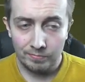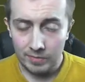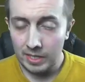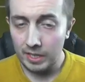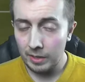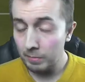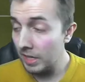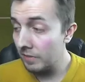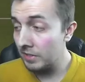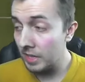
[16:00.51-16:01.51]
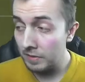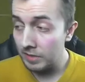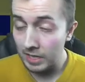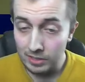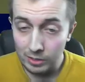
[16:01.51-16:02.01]
There you go. He even saved it,
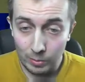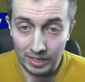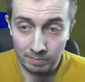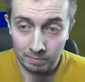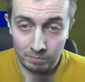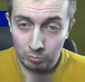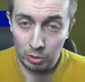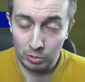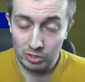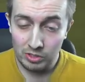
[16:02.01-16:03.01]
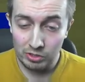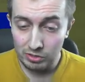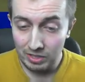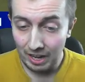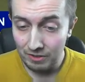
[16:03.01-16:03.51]
and it still went in. Told you, it's just a
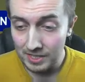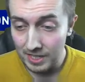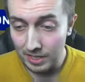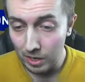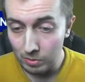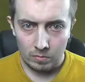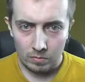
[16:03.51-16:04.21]
guaranteed goal.